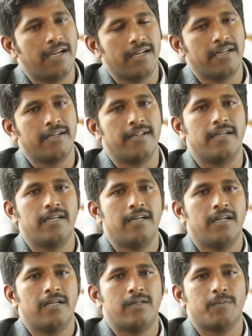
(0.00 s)
And
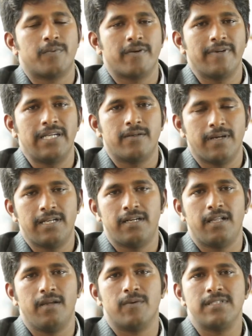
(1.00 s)
to provide
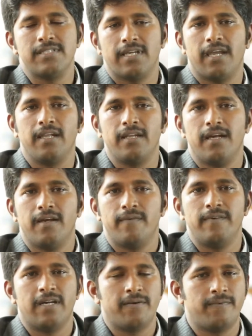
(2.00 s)
quality, once again,
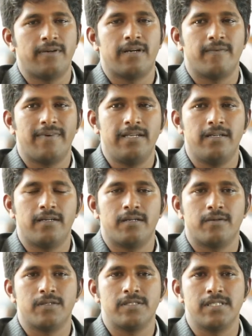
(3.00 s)
we offer value
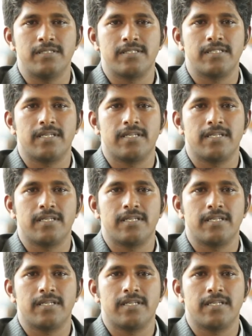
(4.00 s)
added courses